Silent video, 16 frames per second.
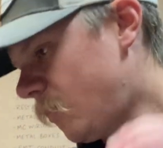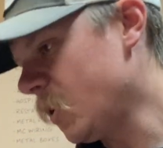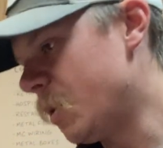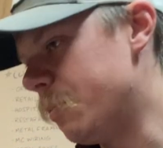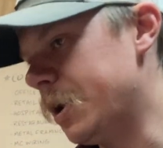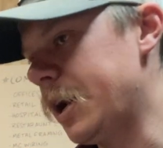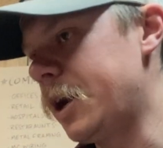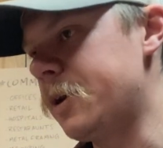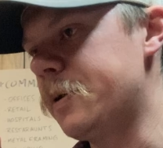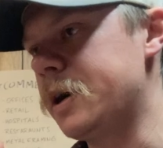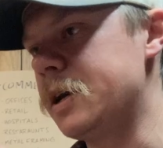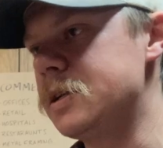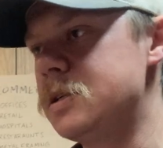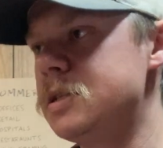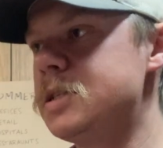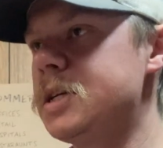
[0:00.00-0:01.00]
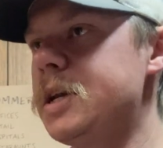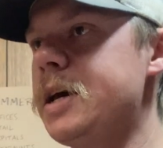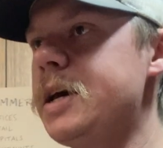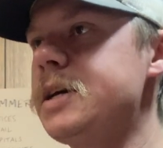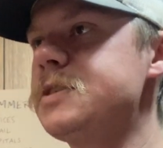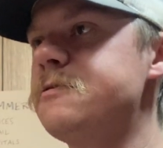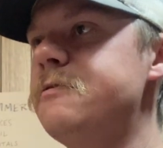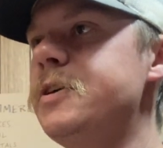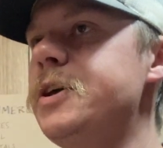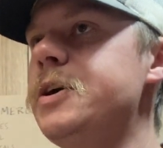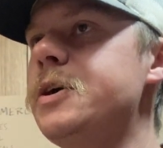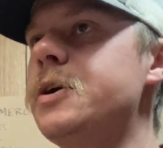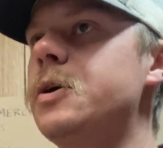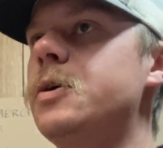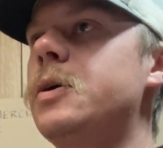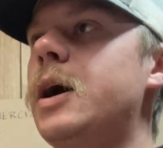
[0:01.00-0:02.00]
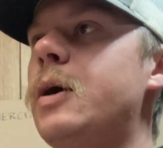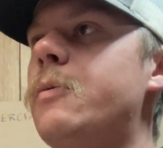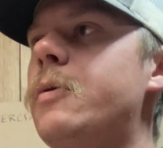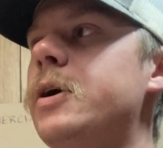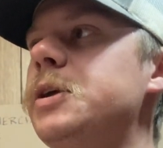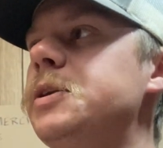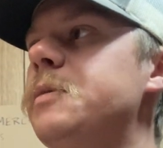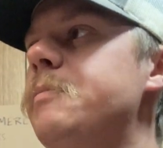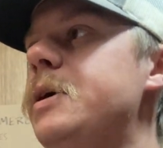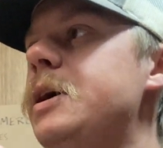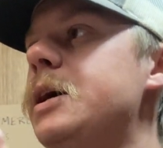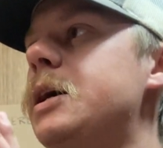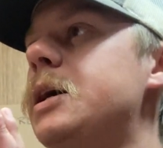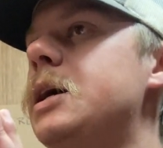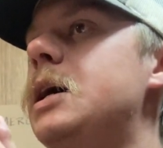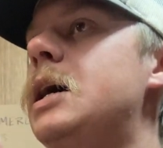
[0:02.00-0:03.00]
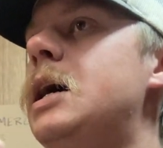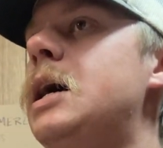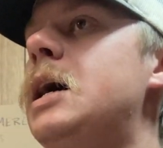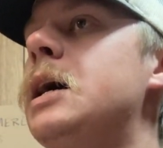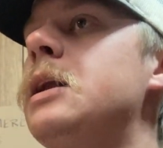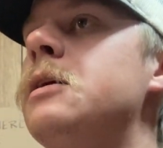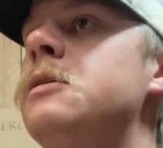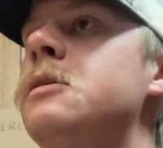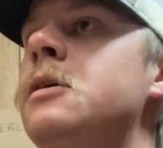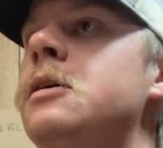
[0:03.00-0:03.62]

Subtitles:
But anyway, today's video I wanted to make on